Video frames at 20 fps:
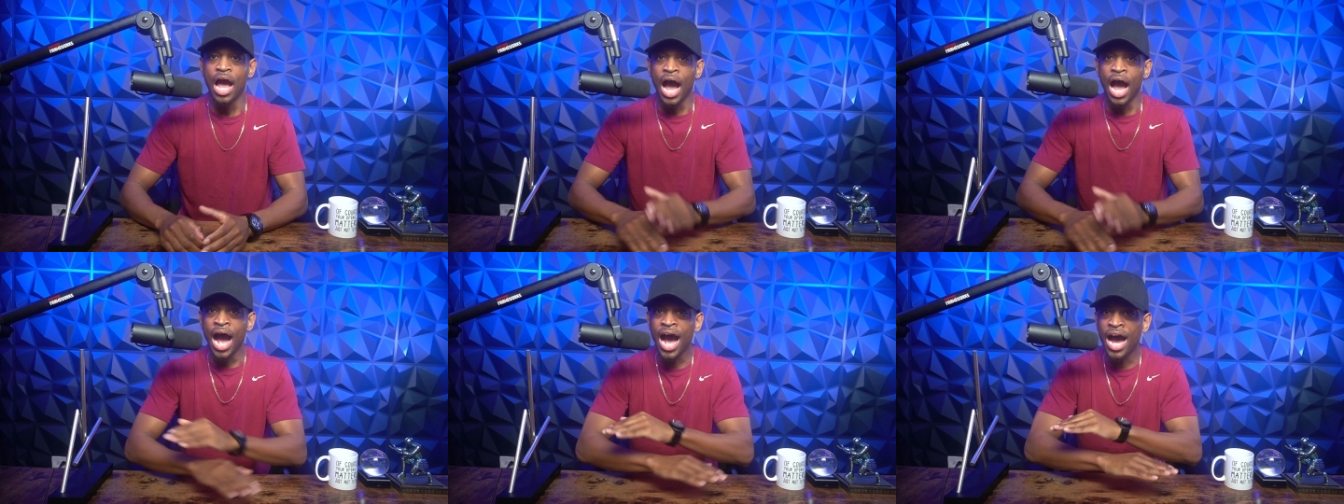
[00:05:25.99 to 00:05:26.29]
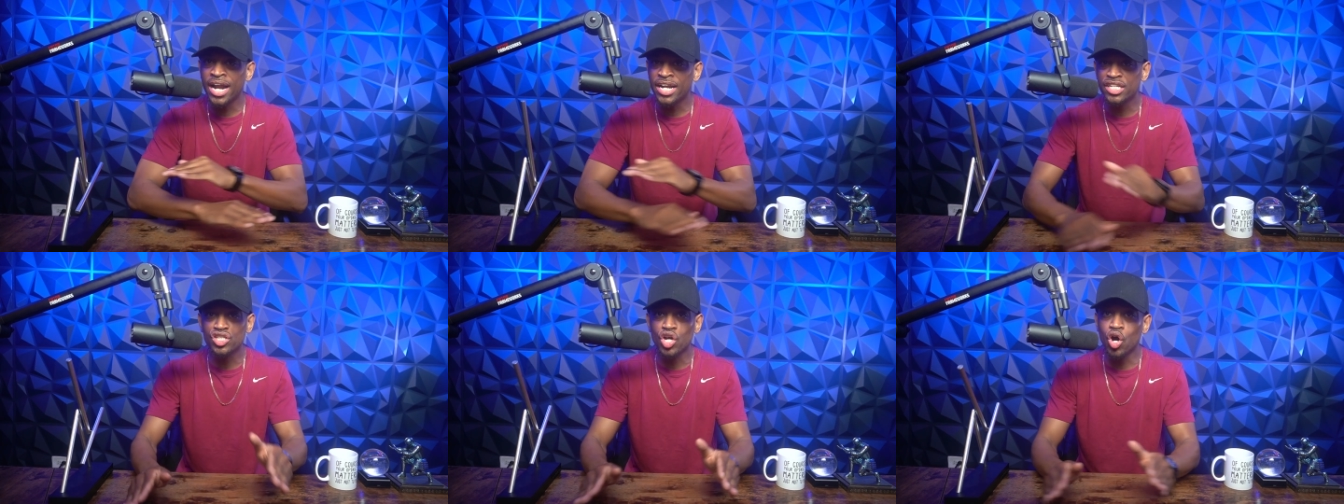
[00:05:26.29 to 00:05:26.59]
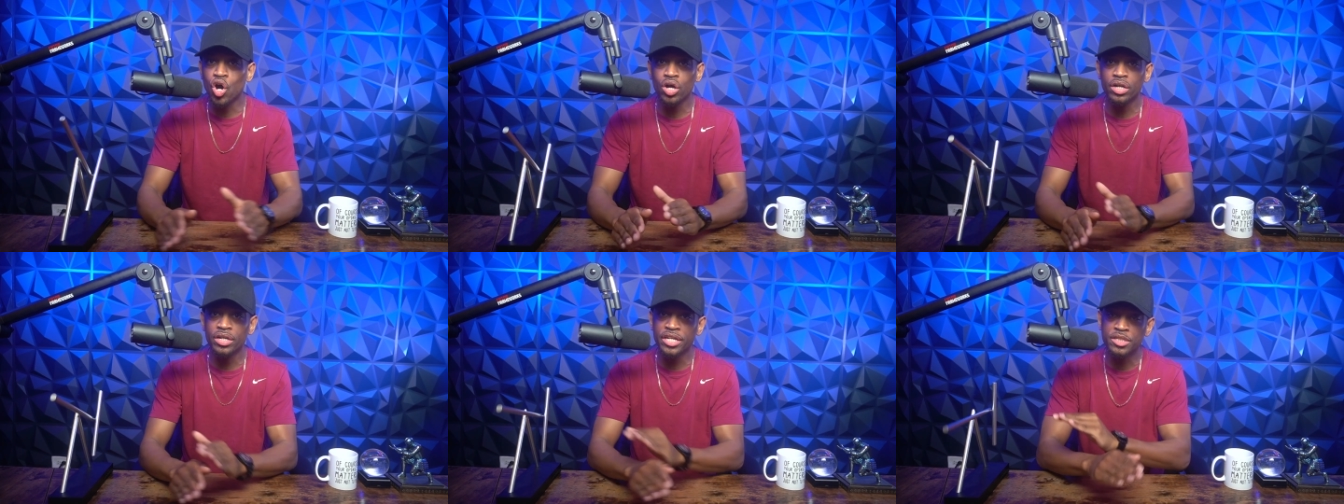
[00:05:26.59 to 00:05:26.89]
How does
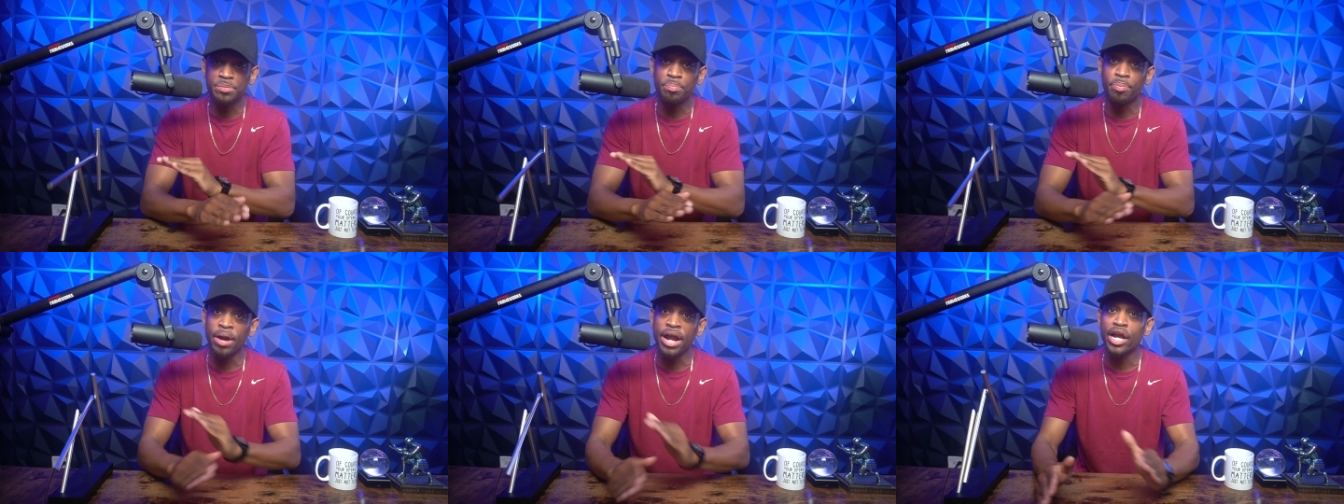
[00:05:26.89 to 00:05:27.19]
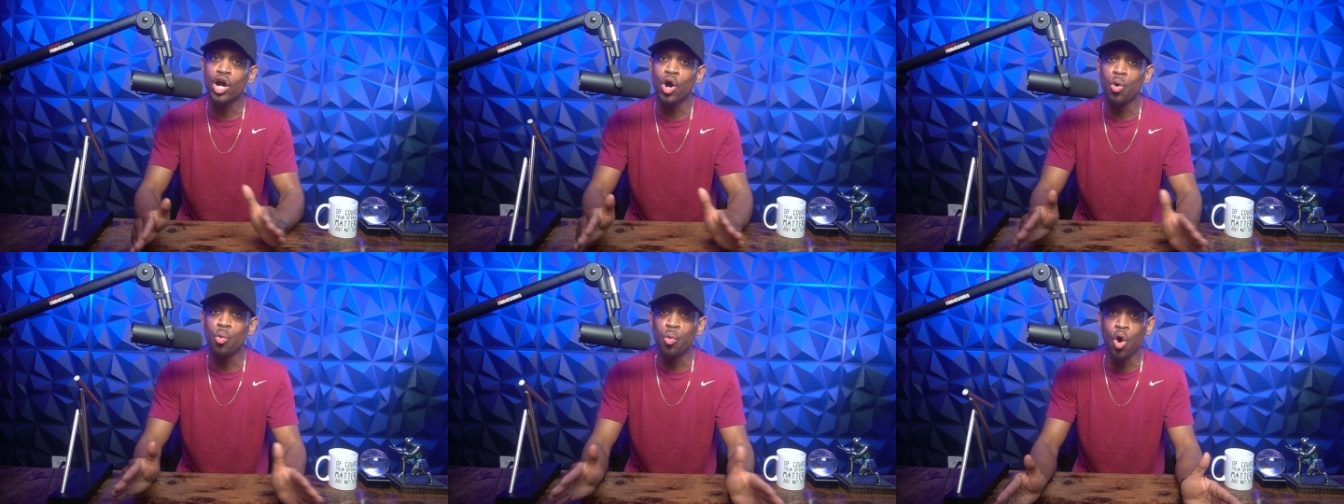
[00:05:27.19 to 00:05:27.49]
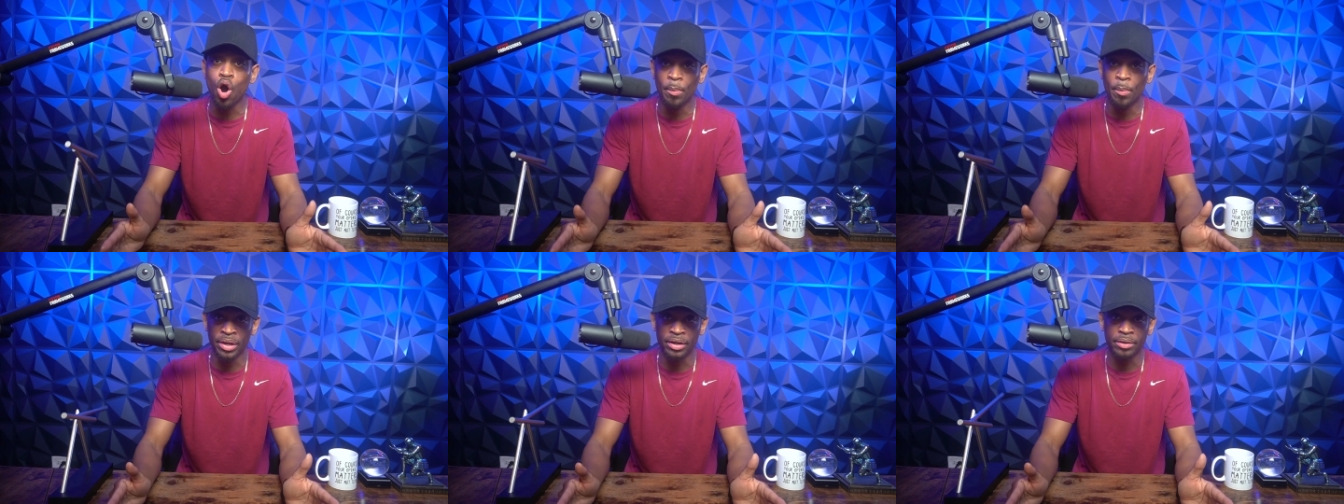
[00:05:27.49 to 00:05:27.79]
all this break a
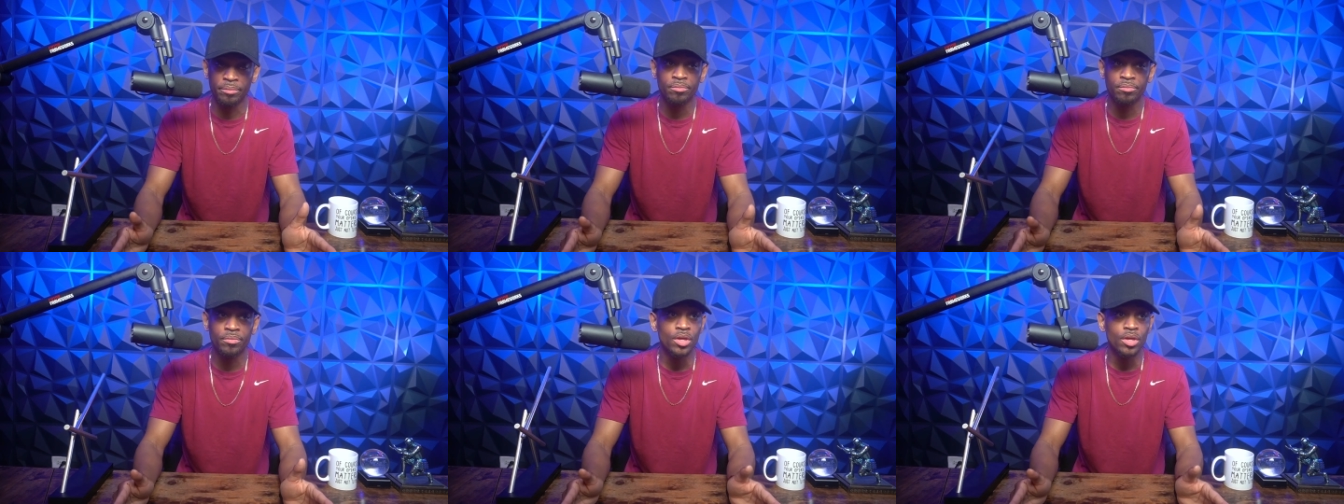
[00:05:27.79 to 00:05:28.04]
woman?